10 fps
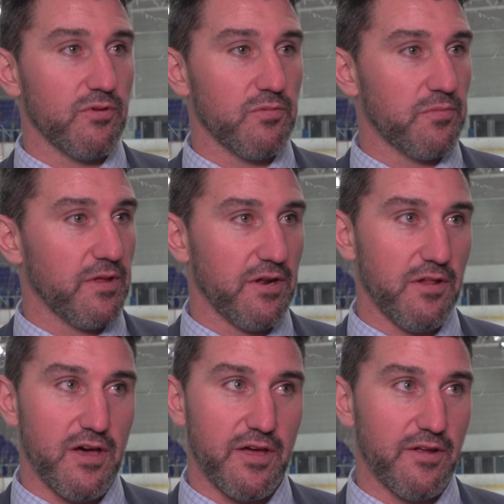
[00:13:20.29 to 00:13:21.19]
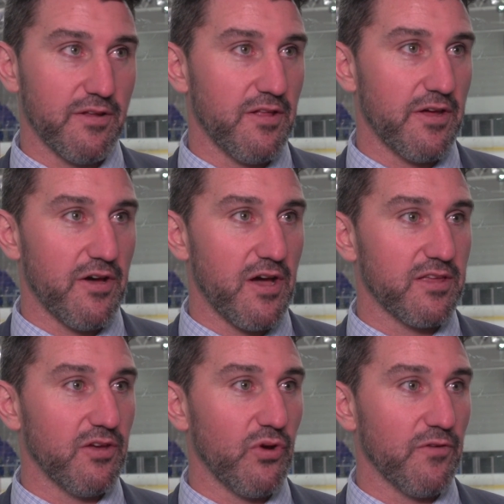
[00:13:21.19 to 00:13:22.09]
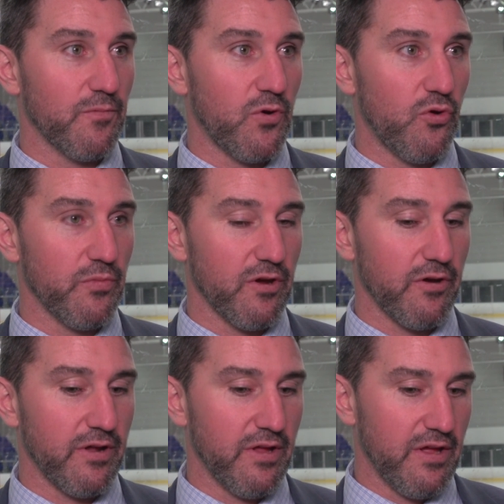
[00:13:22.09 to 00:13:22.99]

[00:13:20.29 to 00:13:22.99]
We've been playing a lot of hockey away from home here,